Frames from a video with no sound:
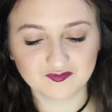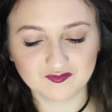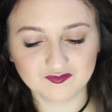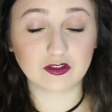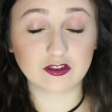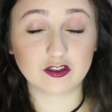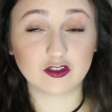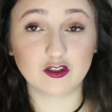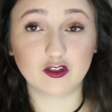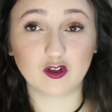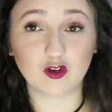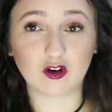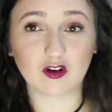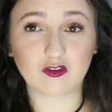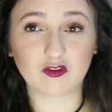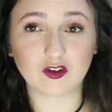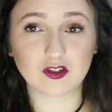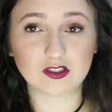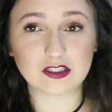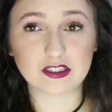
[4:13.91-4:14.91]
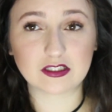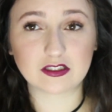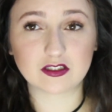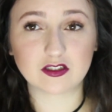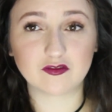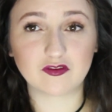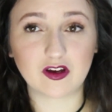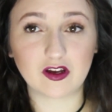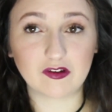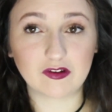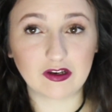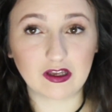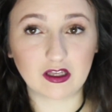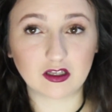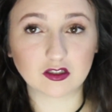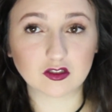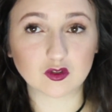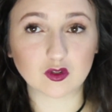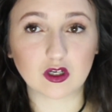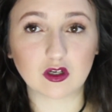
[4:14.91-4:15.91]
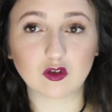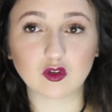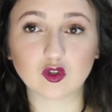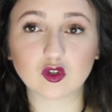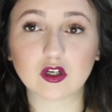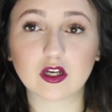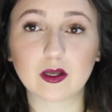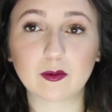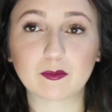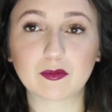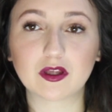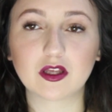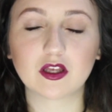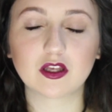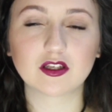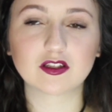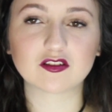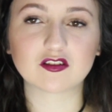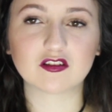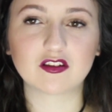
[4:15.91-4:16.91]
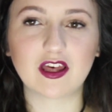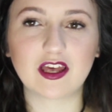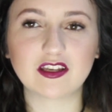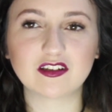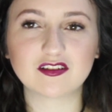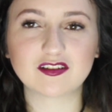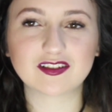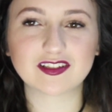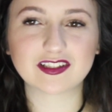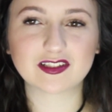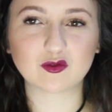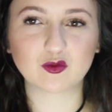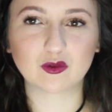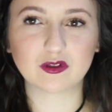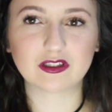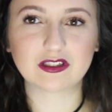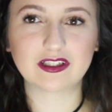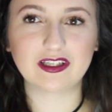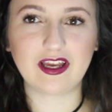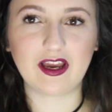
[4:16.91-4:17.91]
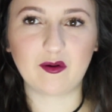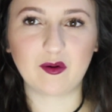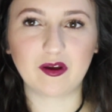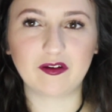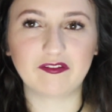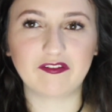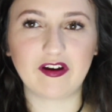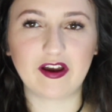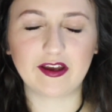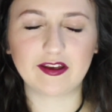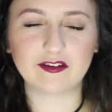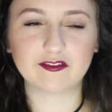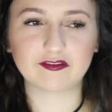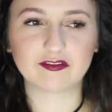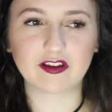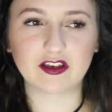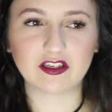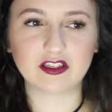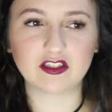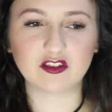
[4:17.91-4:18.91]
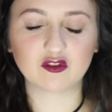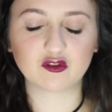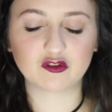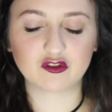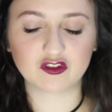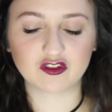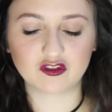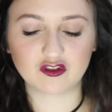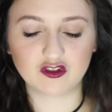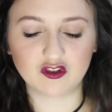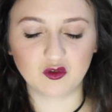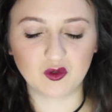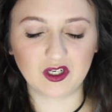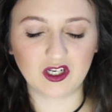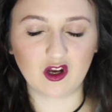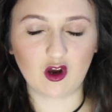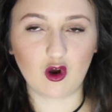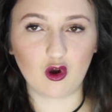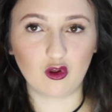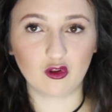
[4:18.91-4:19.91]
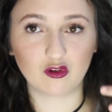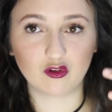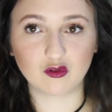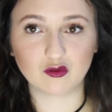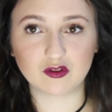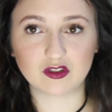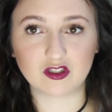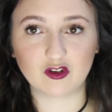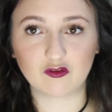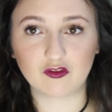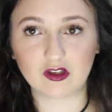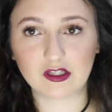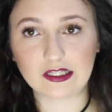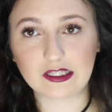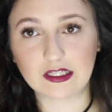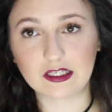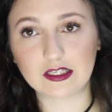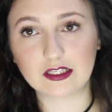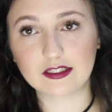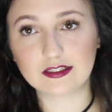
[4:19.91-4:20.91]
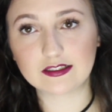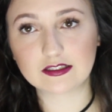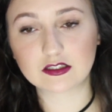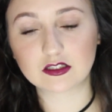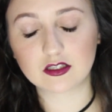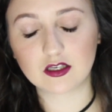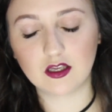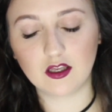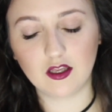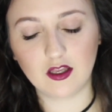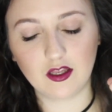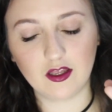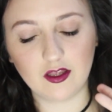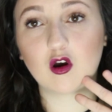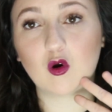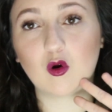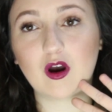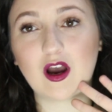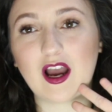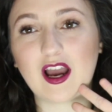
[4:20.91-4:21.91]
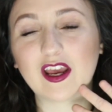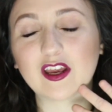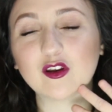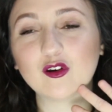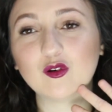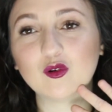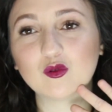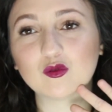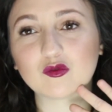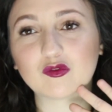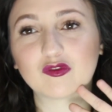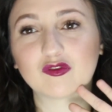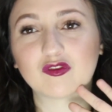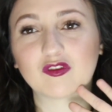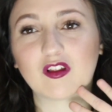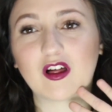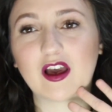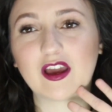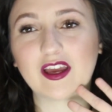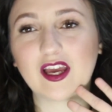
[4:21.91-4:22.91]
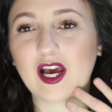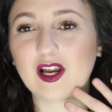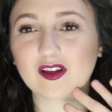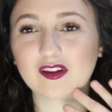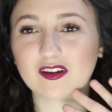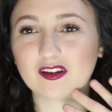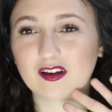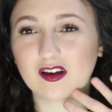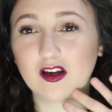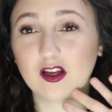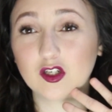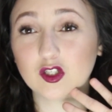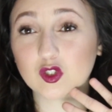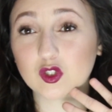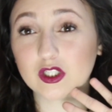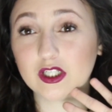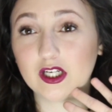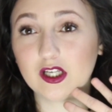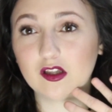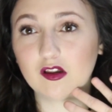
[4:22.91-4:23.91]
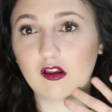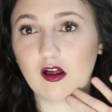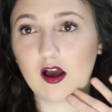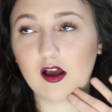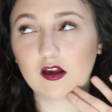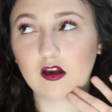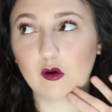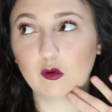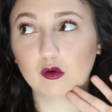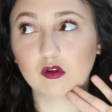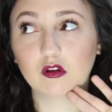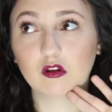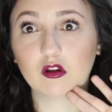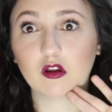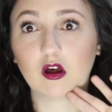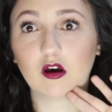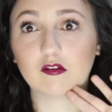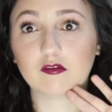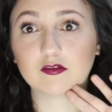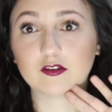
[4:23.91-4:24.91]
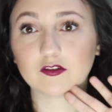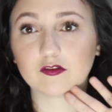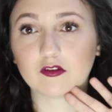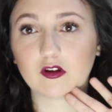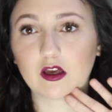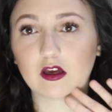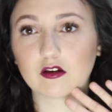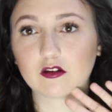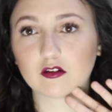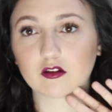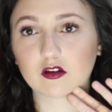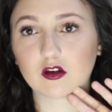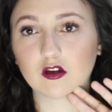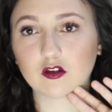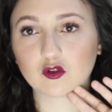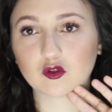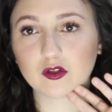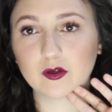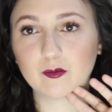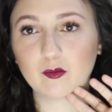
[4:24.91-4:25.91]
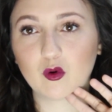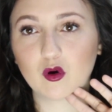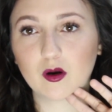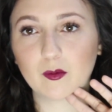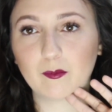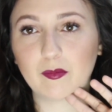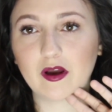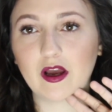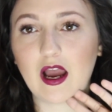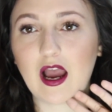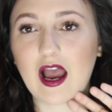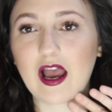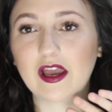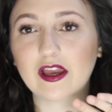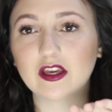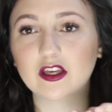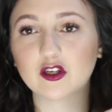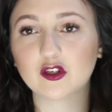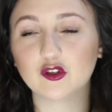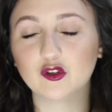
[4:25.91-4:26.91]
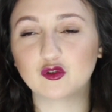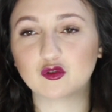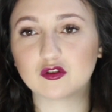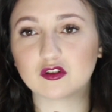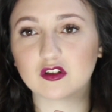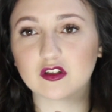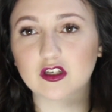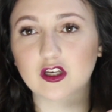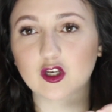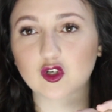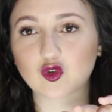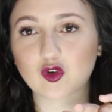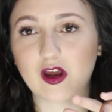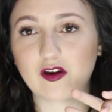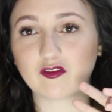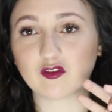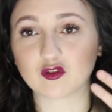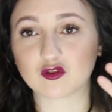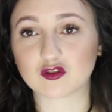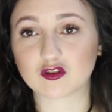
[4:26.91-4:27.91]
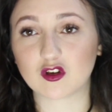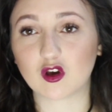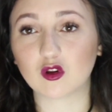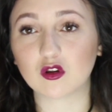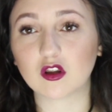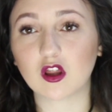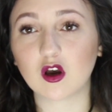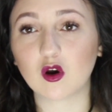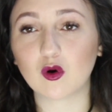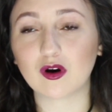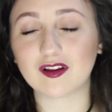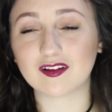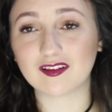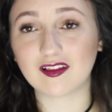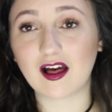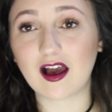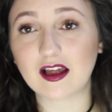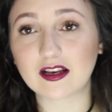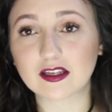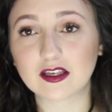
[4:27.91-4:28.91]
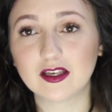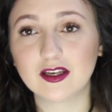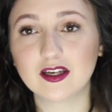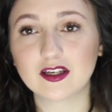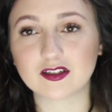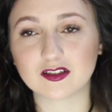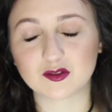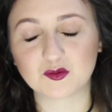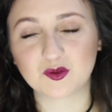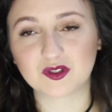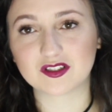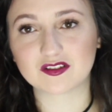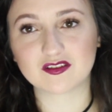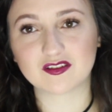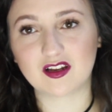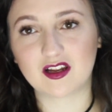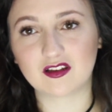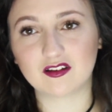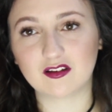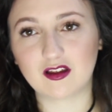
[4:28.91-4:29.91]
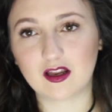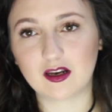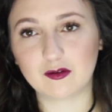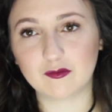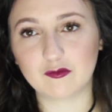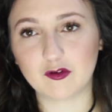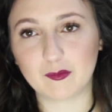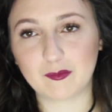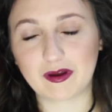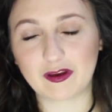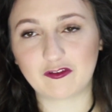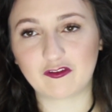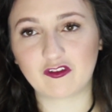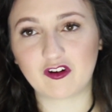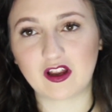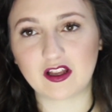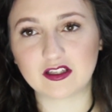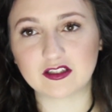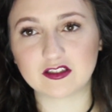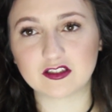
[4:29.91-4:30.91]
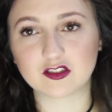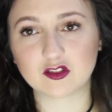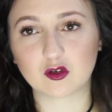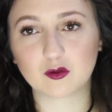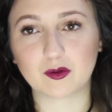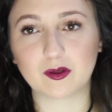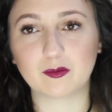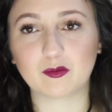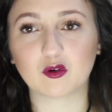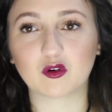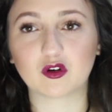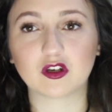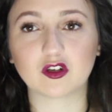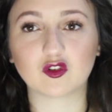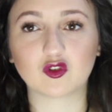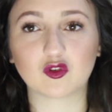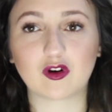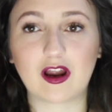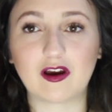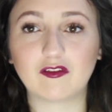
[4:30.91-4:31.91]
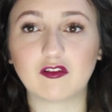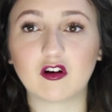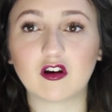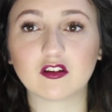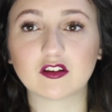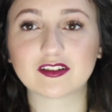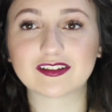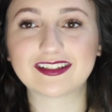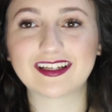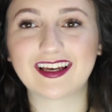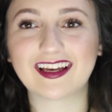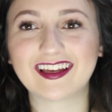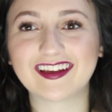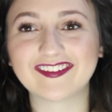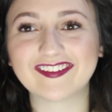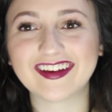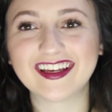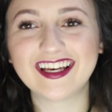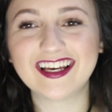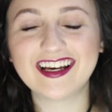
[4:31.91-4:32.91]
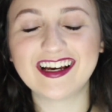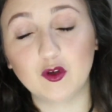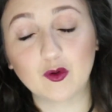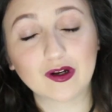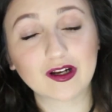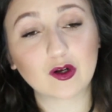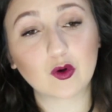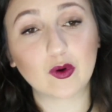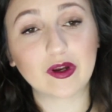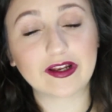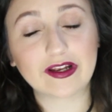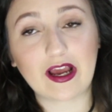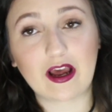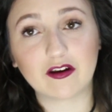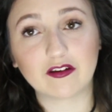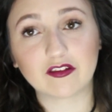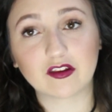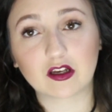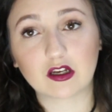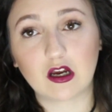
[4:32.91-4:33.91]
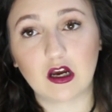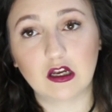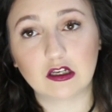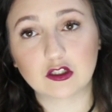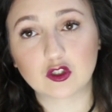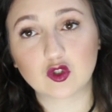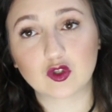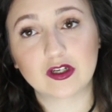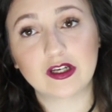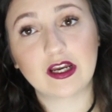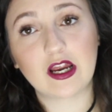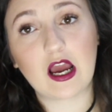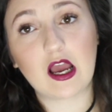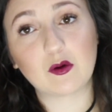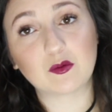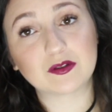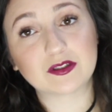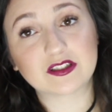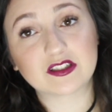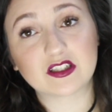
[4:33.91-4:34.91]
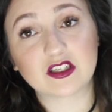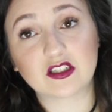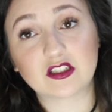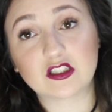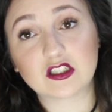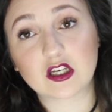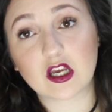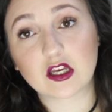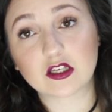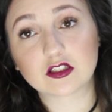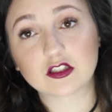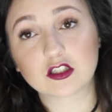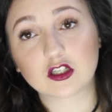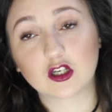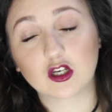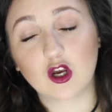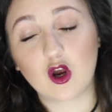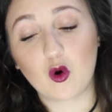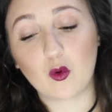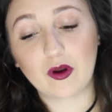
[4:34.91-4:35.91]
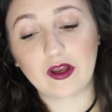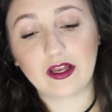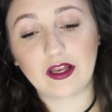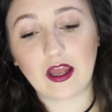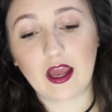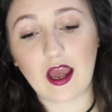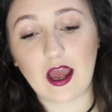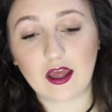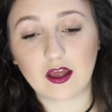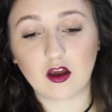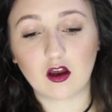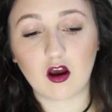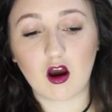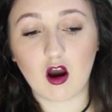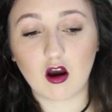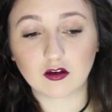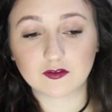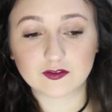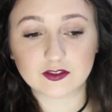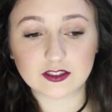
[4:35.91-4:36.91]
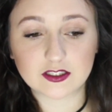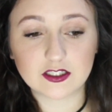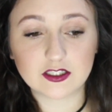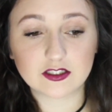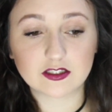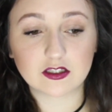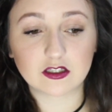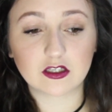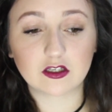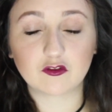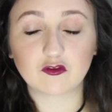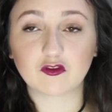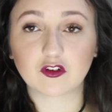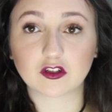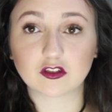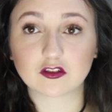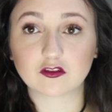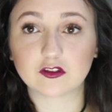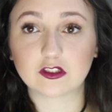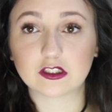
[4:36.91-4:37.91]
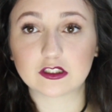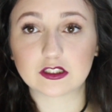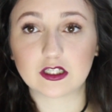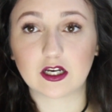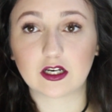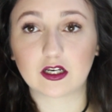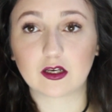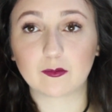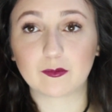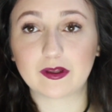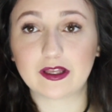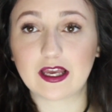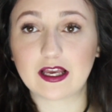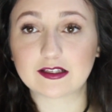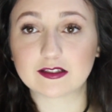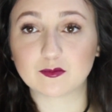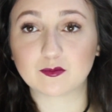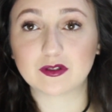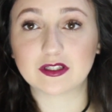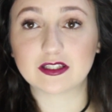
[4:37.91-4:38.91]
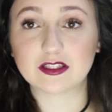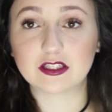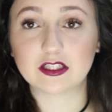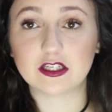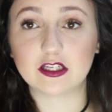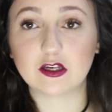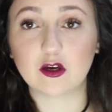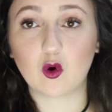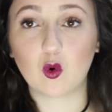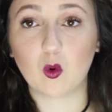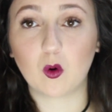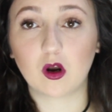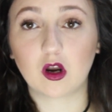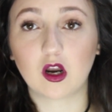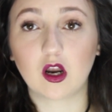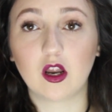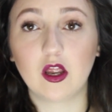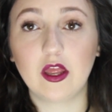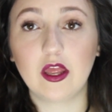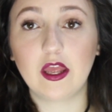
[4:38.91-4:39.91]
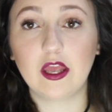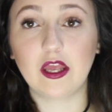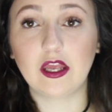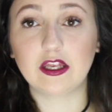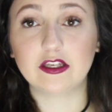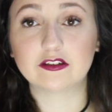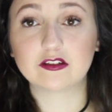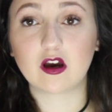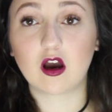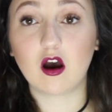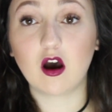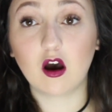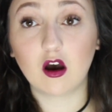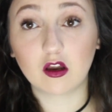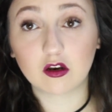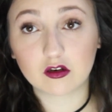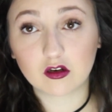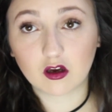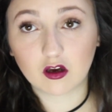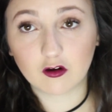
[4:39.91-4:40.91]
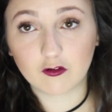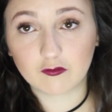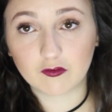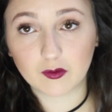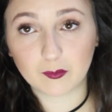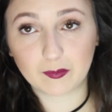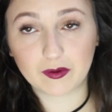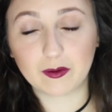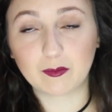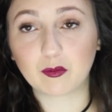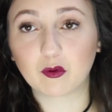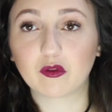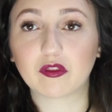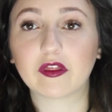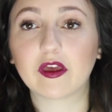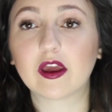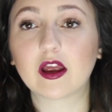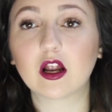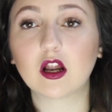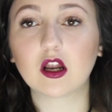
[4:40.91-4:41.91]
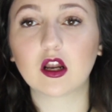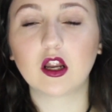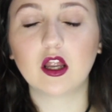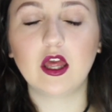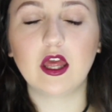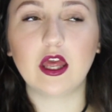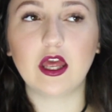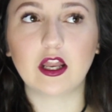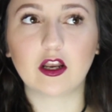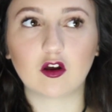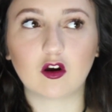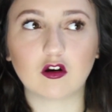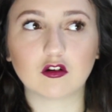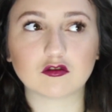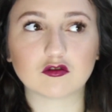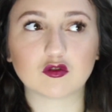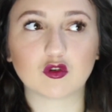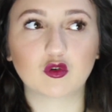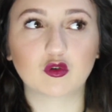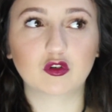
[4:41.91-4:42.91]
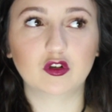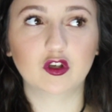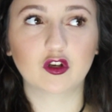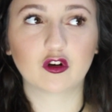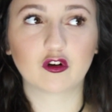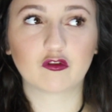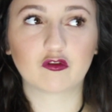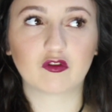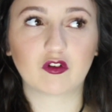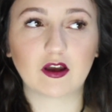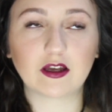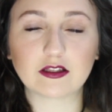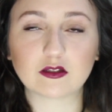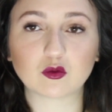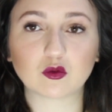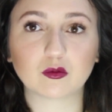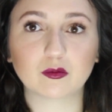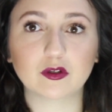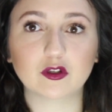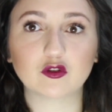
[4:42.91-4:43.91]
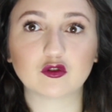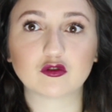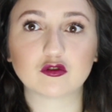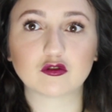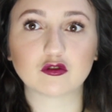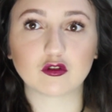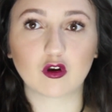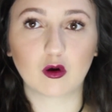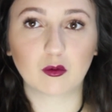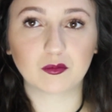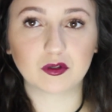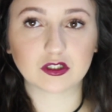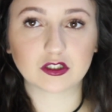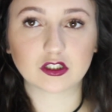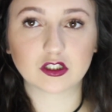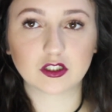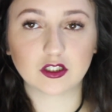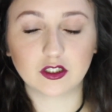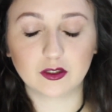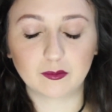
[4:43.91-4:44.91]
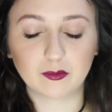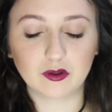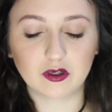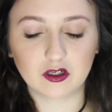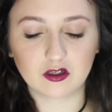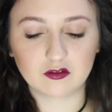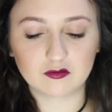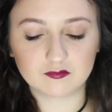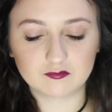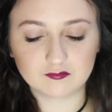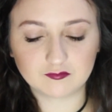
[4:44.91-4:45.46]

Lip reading: I went to New York for $65 round trip, so that is just really how I find flight deals, just doing all those different things. So I don't fly out of the country a lot. I would love to fly out of the country more, but I usually travel solo a lot, just because not a lot of my friends or people can travel all the time. If you are going out of the country, I would suggest going at off season. First of all, it's not going to be as busy or a ton of people there, and also your flights will be so much cheaper.